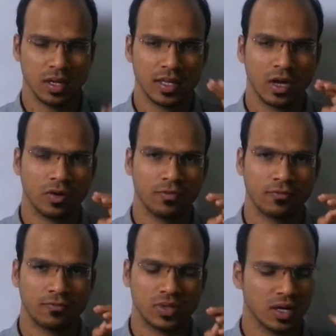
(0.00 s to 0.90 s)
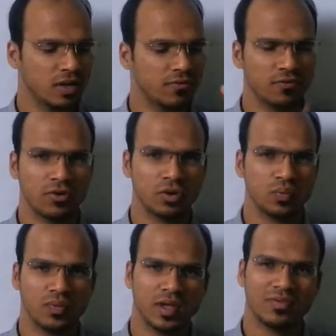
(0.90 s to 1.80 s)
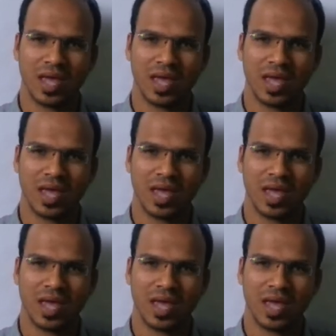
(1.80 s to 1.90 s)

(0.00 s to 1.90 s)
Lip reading: Now third, fourth, fifth,